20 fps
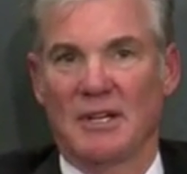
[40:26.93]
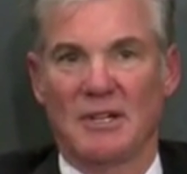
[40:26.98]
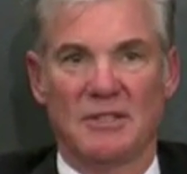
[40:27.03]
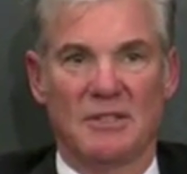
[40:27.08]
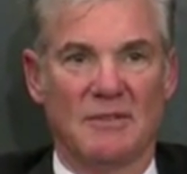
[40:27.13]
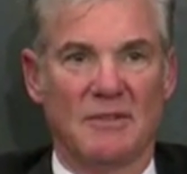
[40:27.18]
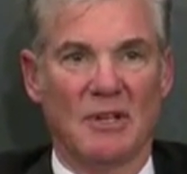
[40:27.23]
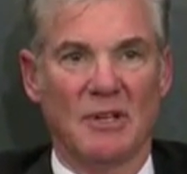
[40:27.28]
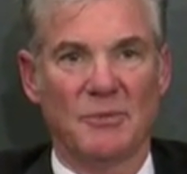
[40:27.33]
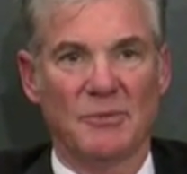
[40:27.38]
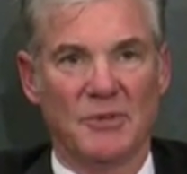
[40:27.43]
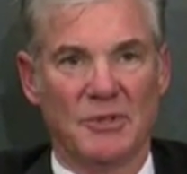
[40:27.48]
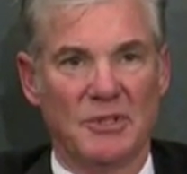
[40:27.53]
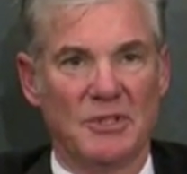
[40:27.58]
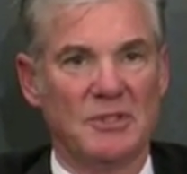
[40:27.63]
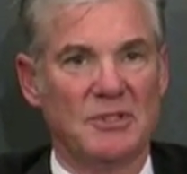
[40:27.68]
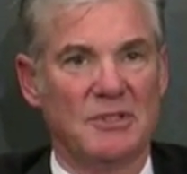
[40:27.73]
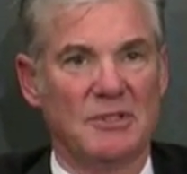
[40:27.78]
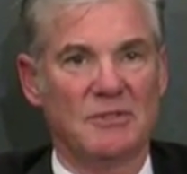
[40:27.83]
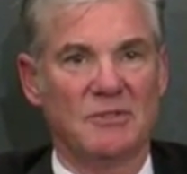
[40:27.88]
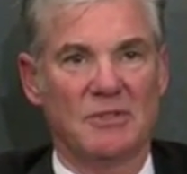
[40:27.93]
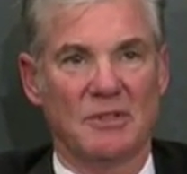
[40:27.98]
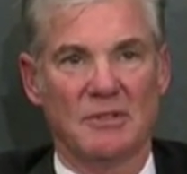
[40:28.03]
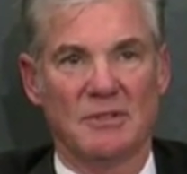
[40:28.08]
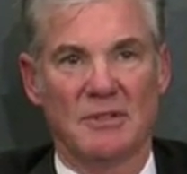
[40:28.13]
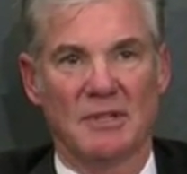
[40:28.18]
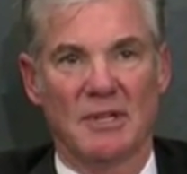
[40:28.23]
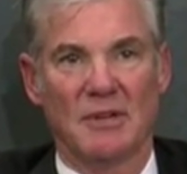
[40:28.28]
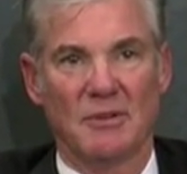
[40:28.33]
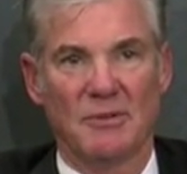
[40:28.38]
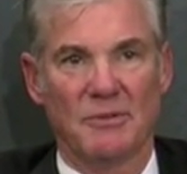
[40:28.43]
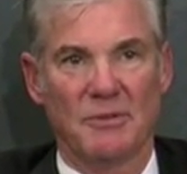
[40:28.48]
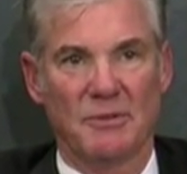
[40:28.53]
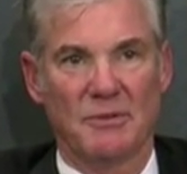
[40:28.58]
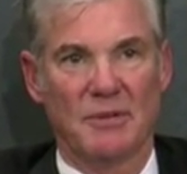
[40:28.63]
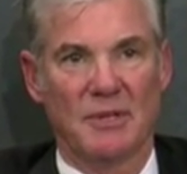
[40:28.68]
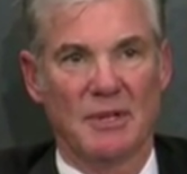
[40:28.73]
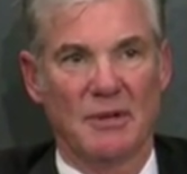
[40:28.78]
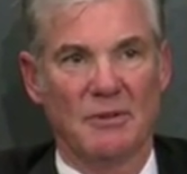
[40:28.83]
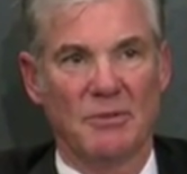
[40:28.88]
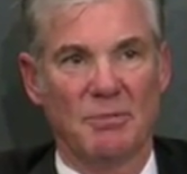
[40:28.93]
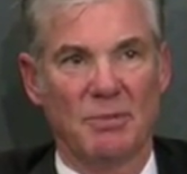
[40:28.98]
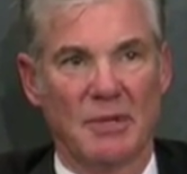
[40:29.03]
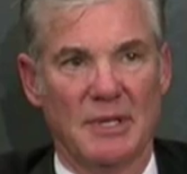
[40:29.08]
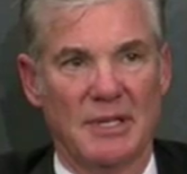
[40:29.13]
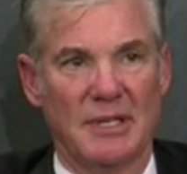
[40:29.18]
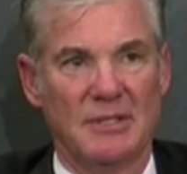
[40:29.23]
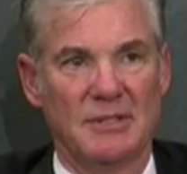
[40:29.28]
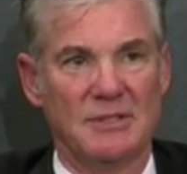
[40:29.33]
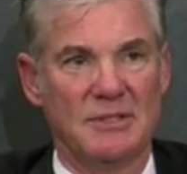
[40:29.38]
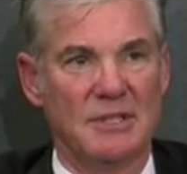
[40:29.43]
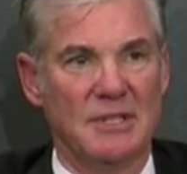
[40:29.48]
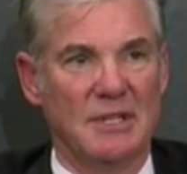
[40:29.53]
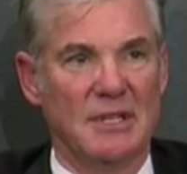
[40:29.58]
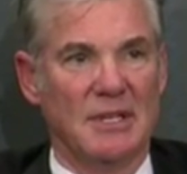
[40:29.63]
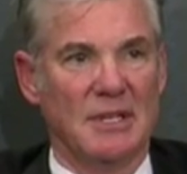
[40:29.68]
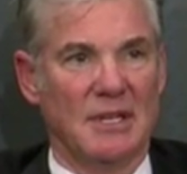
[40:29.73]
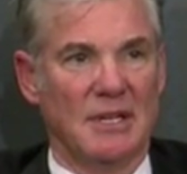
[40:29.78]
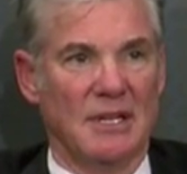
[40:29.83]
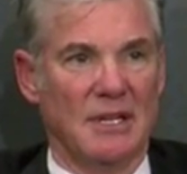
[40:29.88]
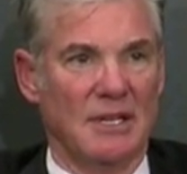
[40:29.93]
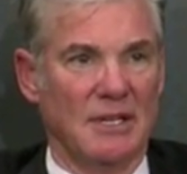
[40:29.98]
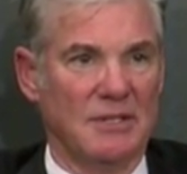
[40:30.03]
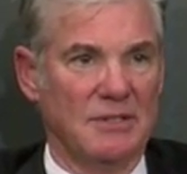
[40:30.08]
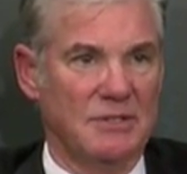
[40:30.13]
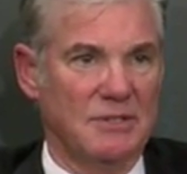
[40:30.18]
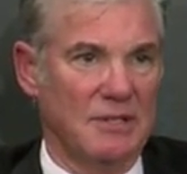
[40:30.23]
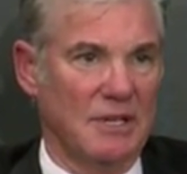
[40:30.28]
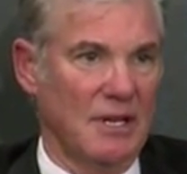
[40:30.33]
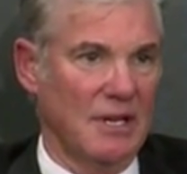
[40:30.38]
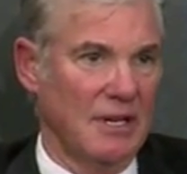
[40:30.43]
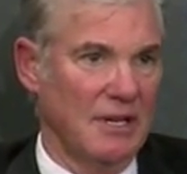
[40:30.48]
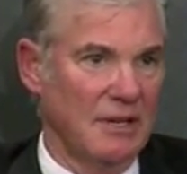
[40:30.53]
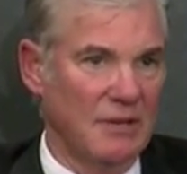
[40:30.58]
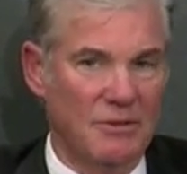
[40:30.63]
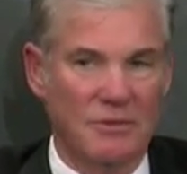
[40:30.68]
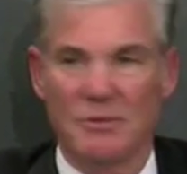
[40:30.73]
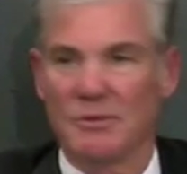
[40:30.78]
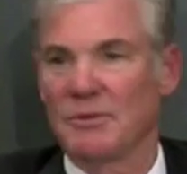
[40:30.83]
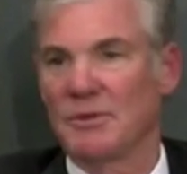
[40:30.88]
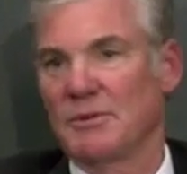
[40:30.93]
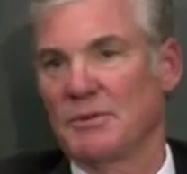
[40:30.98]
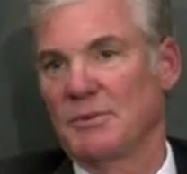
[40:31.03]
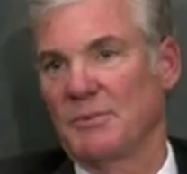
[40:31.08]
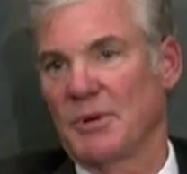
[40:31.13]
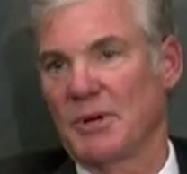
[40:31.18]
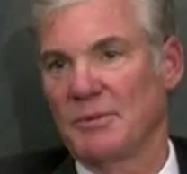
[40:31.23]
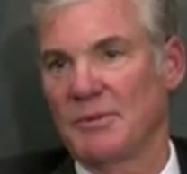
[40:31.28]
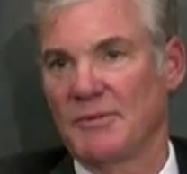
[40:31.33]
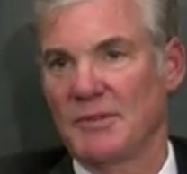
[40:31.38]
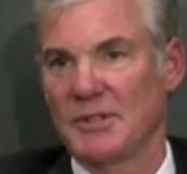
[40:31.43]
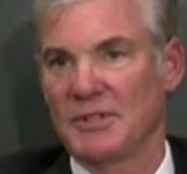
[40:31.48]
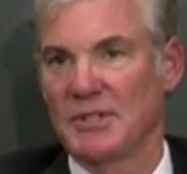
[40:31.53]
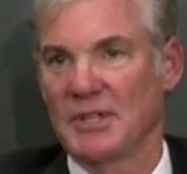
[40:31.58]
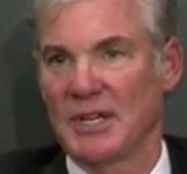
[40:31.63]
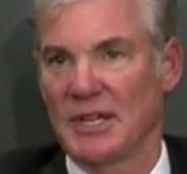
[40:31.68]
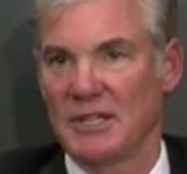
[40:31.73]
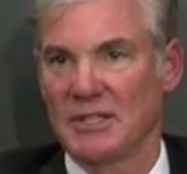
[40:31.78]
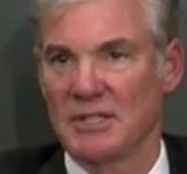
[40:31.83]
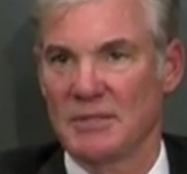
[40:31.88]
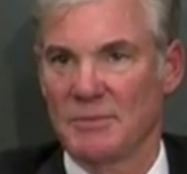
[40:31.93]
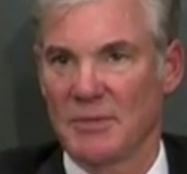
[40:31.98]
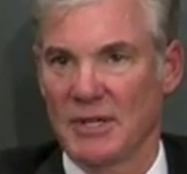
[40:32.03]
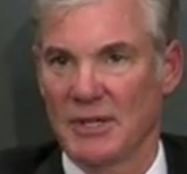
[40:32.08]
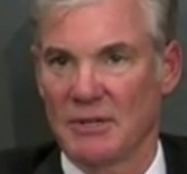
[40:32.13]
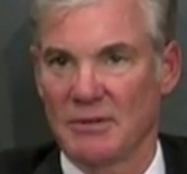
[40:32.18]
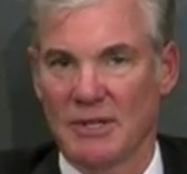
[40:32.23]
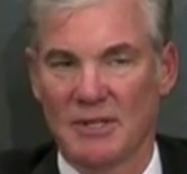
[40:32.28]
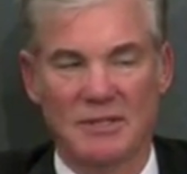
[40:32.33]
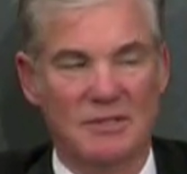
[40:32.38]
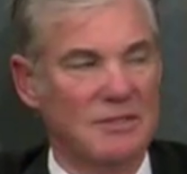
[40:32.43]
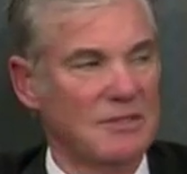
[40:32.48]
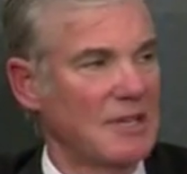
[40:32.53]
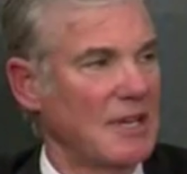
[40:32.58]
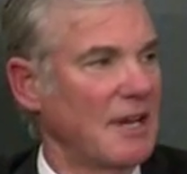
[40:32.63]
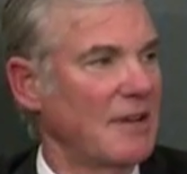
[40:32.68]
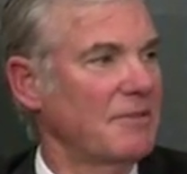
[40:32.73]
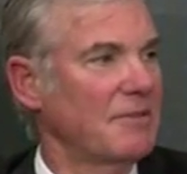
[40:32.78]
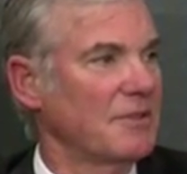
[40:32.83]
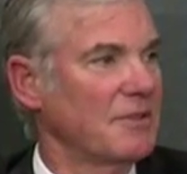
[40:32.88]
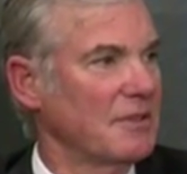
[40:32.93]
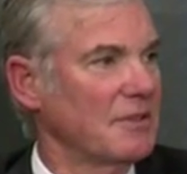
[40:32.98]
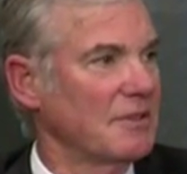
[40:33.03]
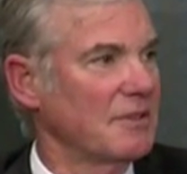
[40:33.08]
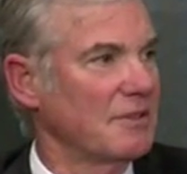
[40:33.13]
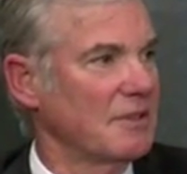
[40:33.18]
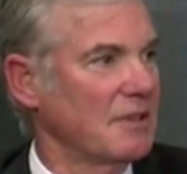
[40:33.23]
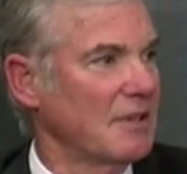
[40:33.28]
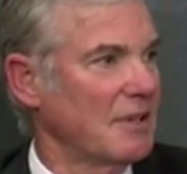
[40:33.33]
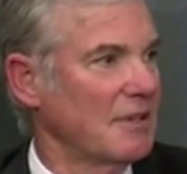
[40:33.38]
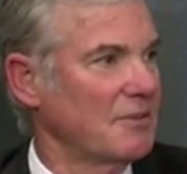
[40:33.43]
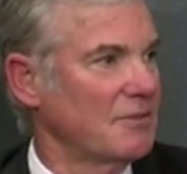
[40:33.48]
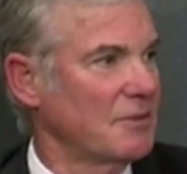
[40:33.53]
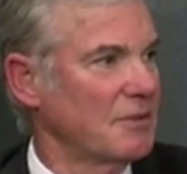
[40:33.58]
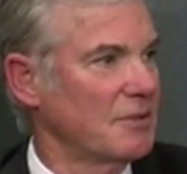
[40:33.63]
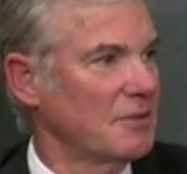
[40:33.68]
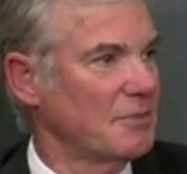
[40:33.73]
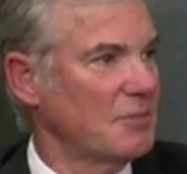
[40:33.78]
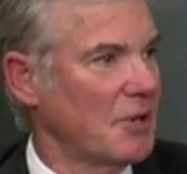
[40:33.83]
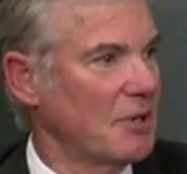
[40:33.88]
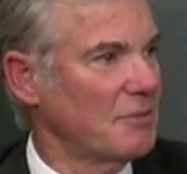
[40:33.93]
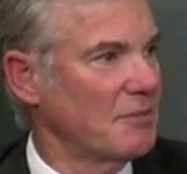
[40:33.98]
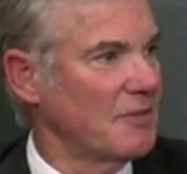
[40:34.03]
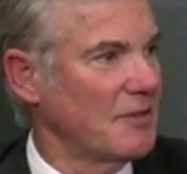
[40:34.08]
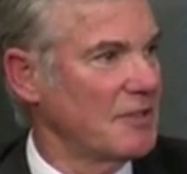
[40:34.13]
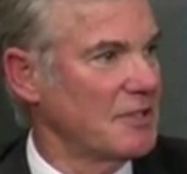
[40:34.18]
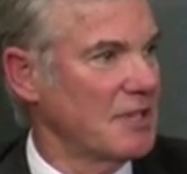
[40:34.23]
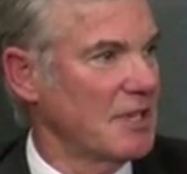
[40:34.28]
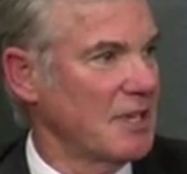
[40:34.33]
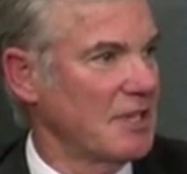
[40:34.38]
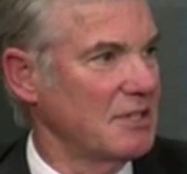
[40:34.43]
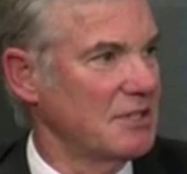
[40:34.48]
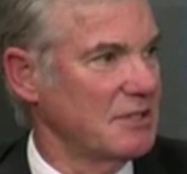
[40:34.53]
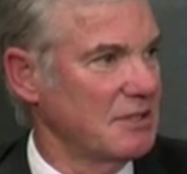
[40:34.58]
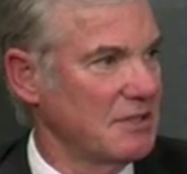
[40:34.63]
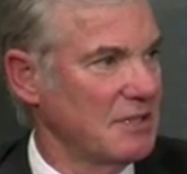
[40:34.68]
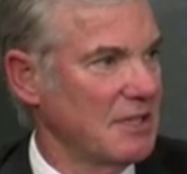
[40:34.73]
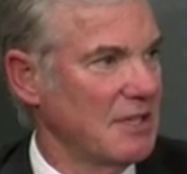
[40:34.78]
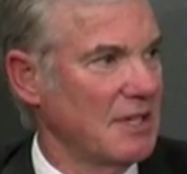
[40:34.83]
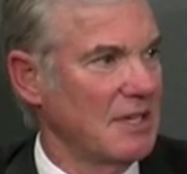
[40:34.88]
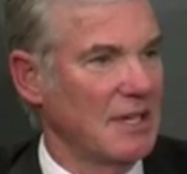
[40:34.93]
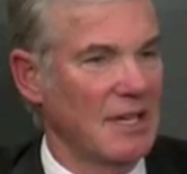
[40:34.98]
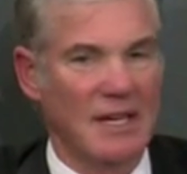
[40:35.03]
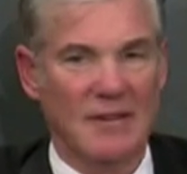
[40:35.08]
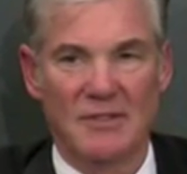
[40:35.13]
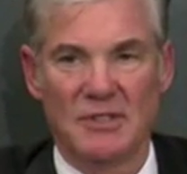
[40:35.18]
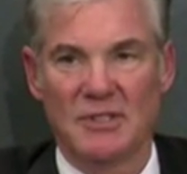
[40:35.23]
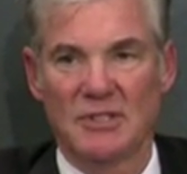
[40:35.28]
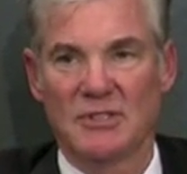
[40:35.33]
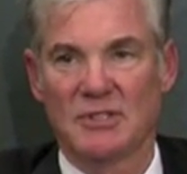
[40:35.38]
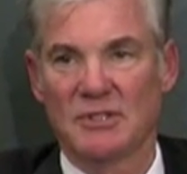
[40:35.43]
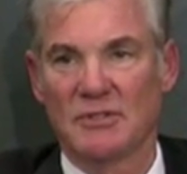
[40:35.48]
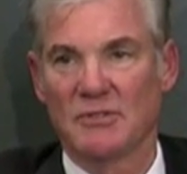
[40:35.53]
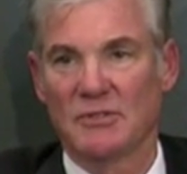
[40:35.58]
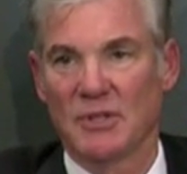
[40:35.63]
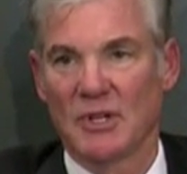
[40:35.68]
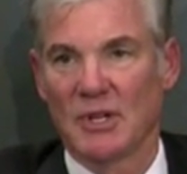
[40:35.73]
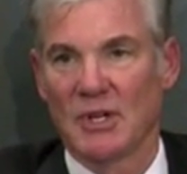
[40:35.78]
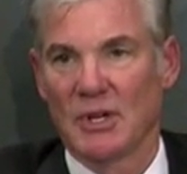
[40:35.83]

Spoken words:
develops initiatives on her health plans, as I, through the Department of Education, my great staff at the California Department of Education, have initiatives,